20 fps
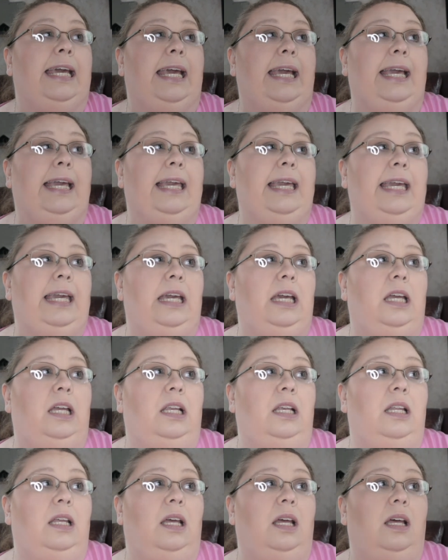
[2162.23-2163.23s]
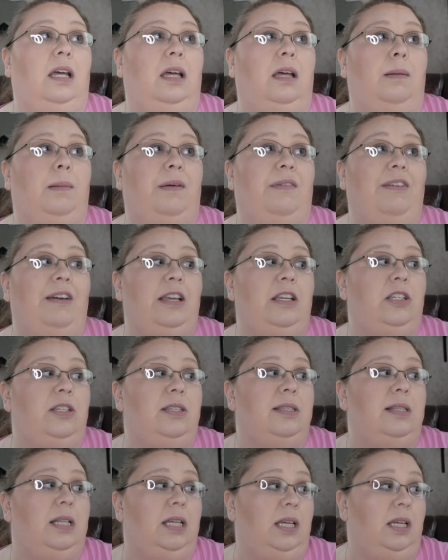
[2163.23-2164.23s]
and get uh, my face
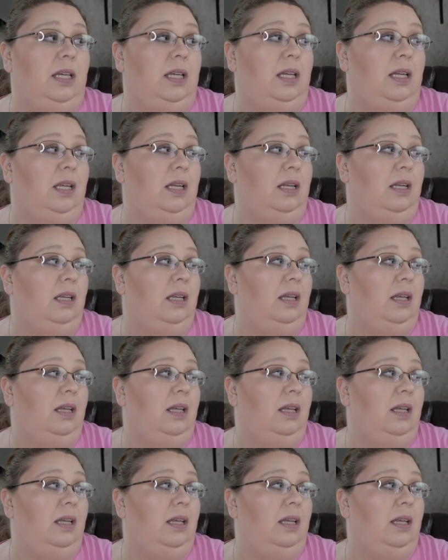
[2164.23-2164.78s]
done